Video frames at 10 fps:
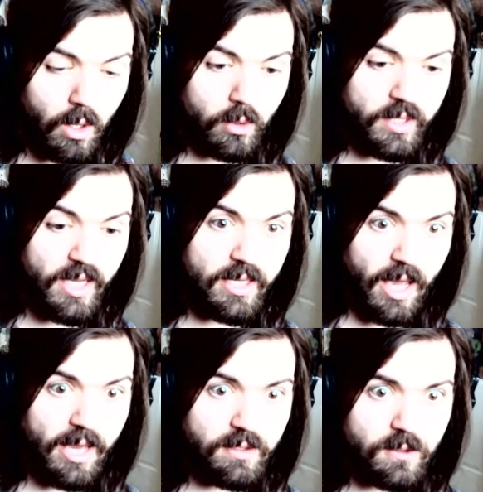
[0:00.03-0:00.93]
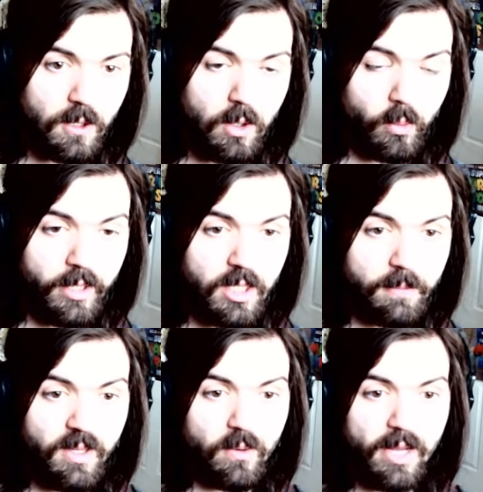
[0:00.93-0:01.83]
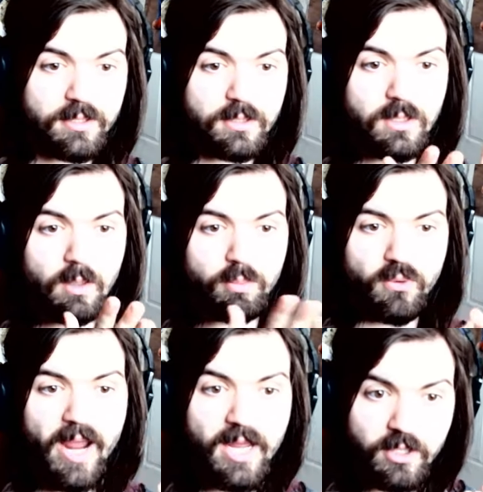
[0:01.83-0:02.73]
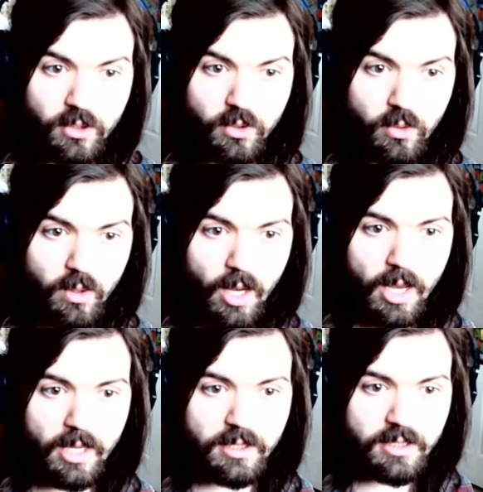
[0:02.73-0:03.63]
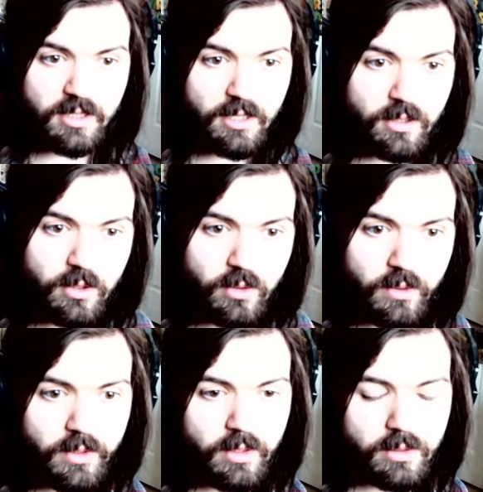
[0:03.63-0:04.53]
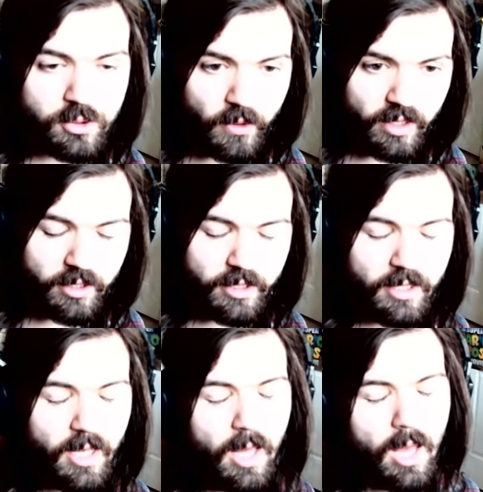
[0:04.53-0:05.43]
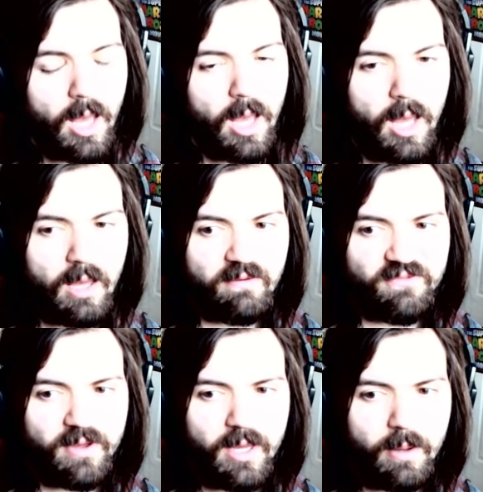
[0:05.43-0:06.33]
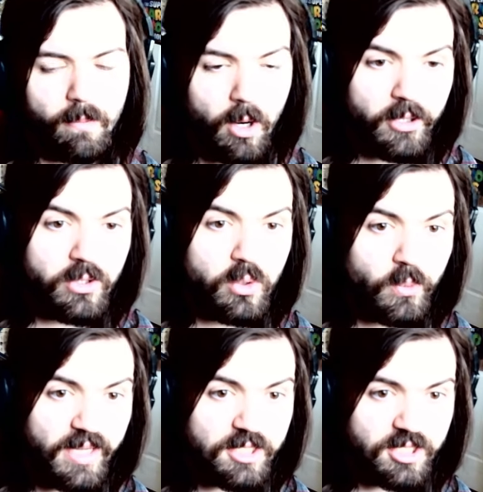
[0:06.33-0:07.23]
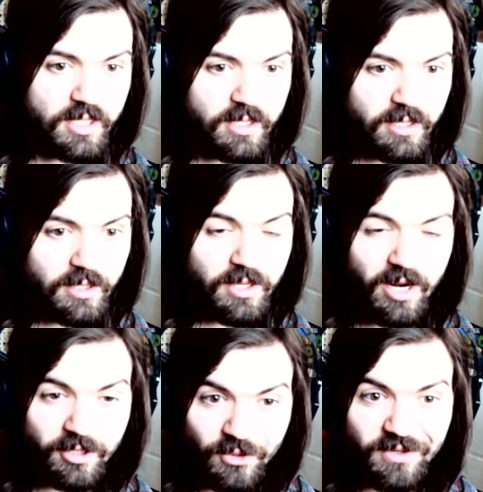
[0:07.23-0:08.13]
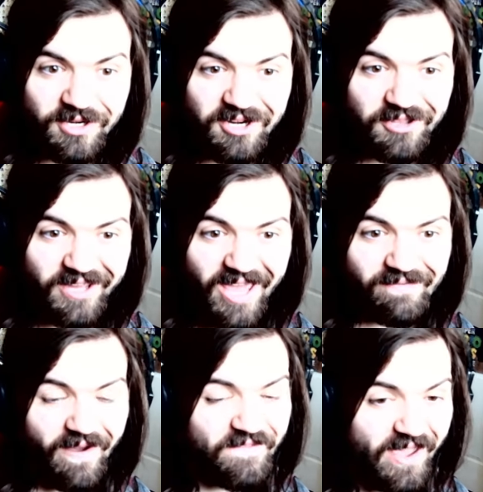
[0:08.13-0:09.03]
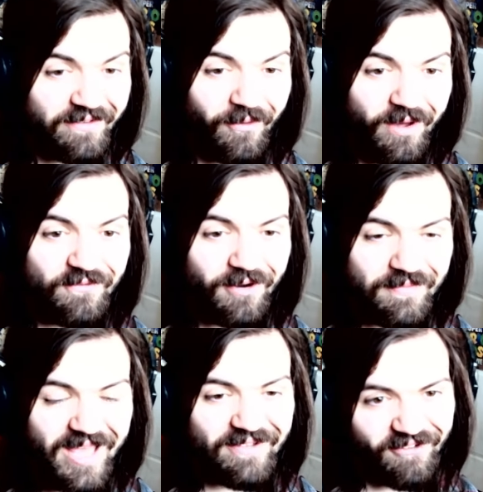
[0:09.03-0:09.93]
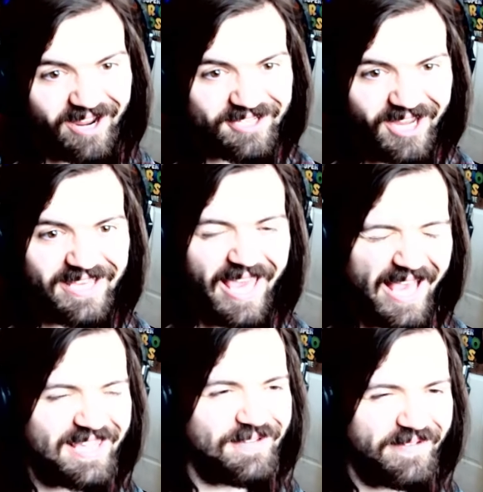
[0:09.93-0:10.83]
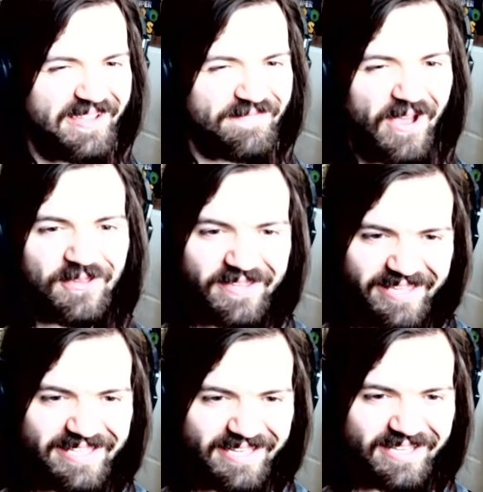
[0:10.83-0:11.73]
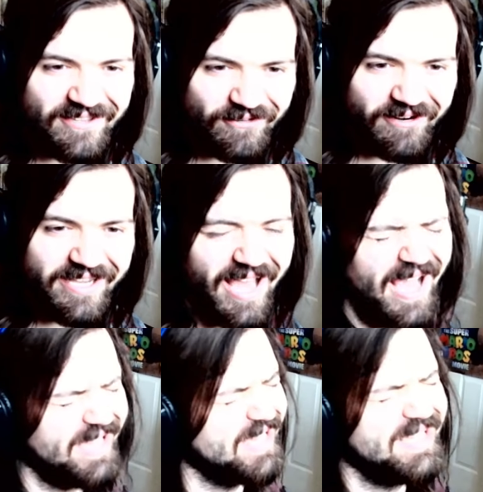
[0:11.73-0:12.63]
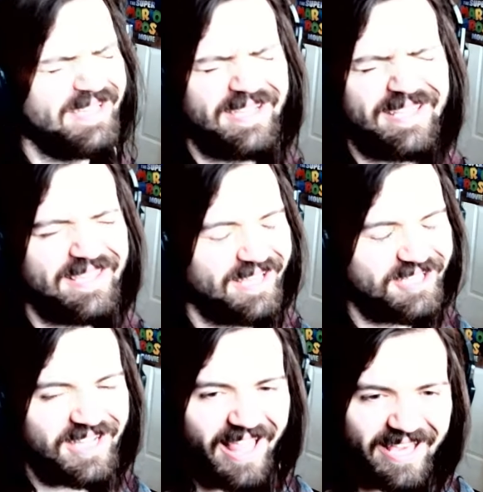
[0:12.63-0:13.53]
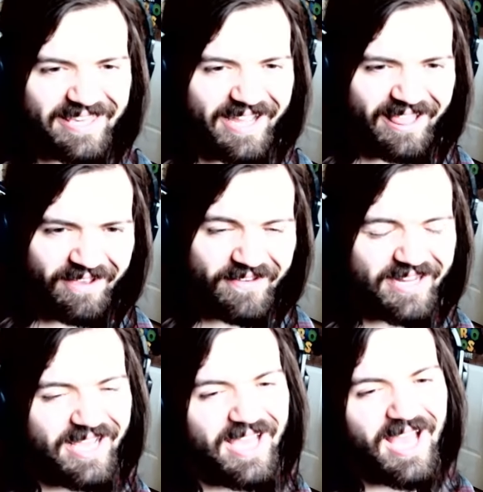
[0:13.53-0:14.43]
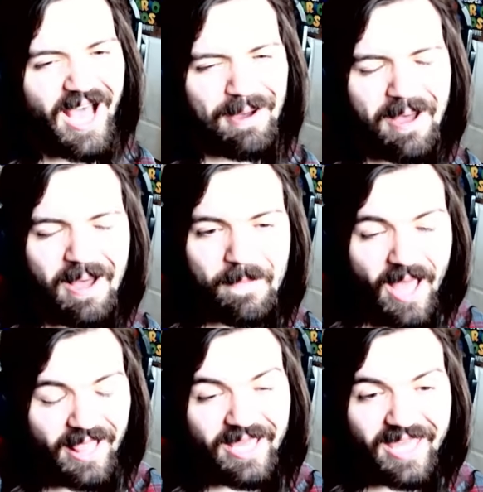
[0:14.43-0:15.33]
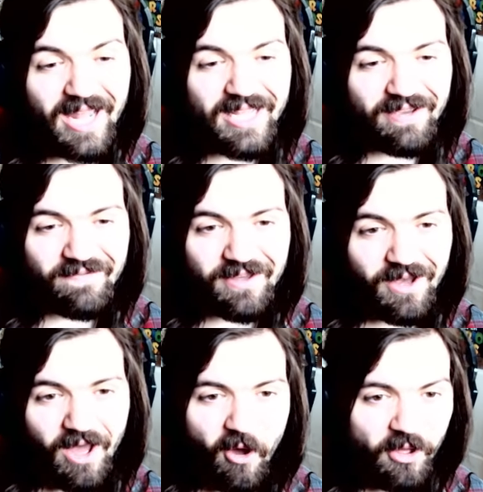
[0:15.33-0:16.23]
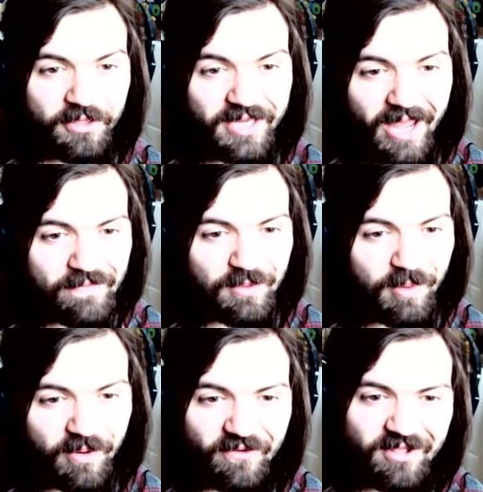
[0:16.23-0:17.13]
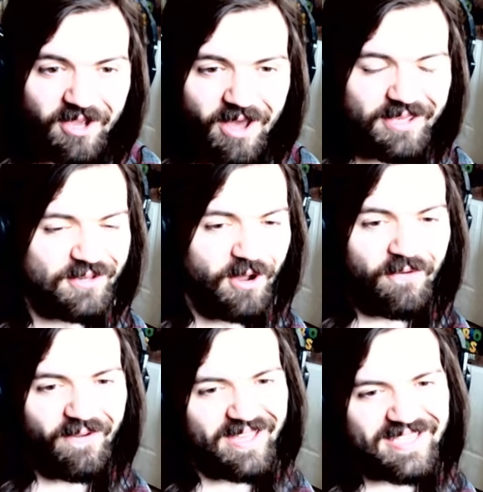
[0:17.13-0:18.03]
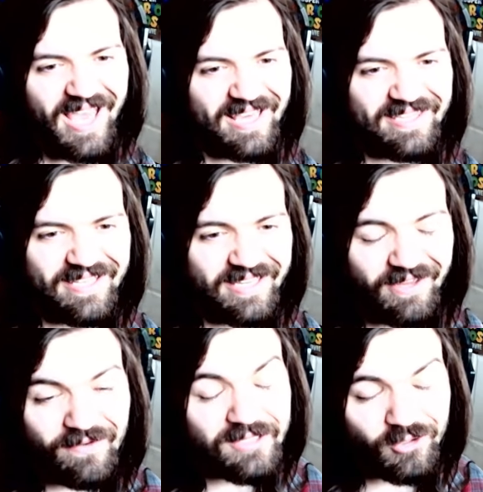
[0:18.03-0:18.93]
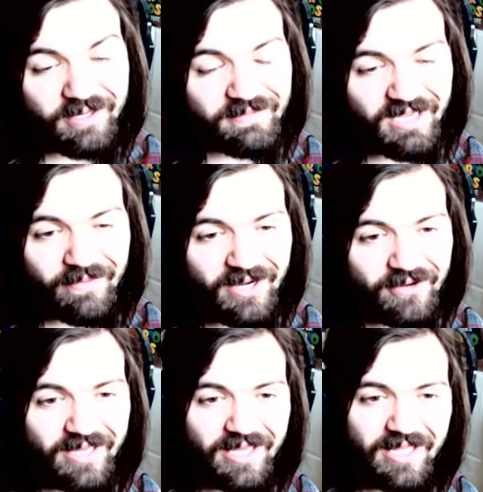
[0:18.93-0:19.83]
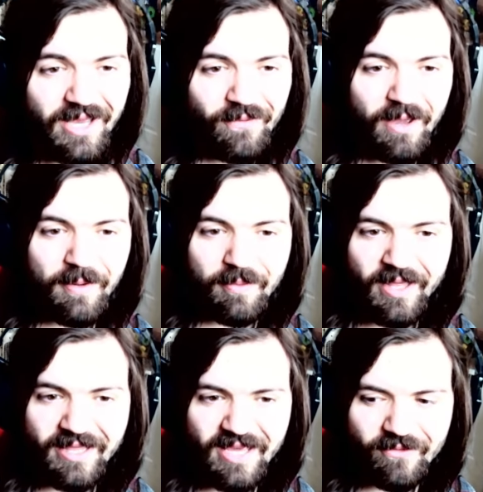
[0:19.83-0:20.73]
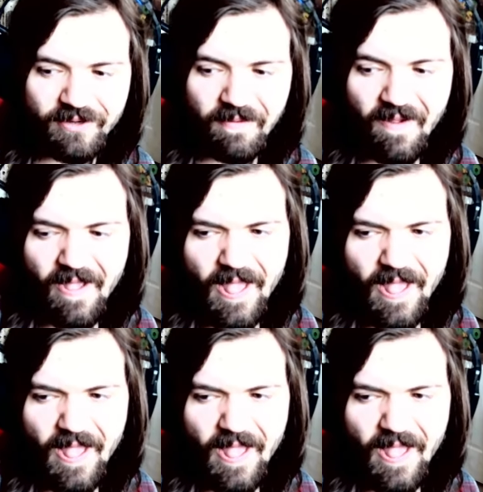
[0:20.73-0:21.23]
Okay, guys, so we're going to be reacting to the brand new uh, Nintendo trailer of uh, Mario and Luigi. They're doing another game. My favorite one from that franchise has to be Bowser's Inside Story. I, uh, it's such a classic. I love it. Um, I like any of the all the games to be perfectly honest. They're all fantastic. Even Dream Team. I don't get uh, why people hate that one.